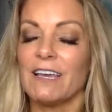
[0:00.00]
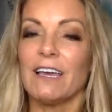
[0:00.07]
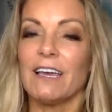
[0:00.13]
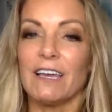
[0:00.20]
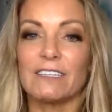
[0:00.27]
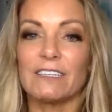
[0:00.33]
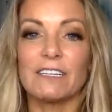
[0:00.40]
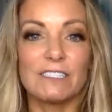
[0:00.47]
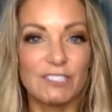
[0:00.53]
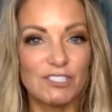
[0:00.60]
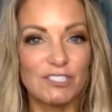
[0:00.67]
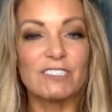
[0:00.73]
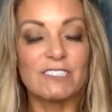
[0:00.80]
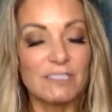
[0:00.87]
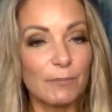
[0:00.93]
it's
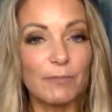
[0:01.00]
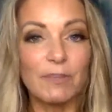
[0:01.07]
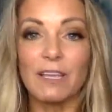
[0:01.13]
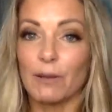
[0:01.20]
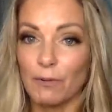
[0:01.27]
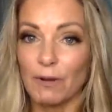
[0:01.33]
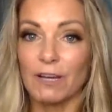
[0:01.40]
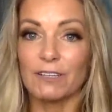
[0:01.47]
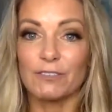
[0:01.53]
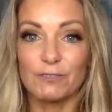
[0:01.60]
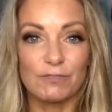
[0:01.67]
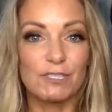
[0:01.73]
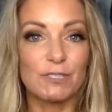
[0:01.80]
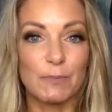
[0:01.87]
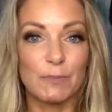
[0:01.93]
just something I want you
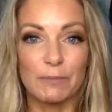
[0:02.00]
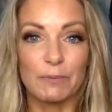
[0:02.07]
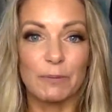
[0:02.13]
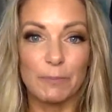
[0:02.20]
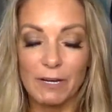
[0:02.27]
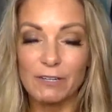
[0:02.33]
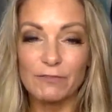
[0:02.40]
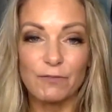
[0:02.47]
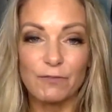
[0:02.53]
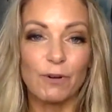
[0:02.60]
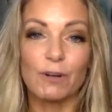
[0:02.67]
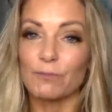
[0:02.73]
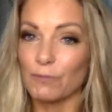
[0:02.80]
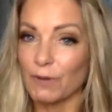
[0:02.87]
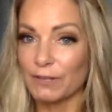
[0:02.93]
to be prepared
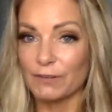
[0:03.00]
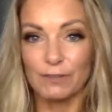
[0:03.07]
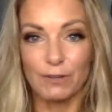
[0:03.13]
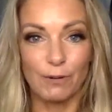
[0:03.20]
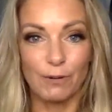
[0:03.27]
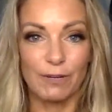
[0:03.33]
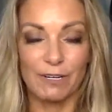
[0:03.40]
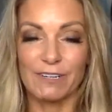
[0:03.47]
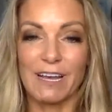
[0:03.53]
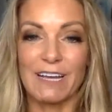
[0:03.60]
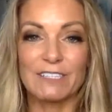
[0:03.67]
for, whether you're going or not.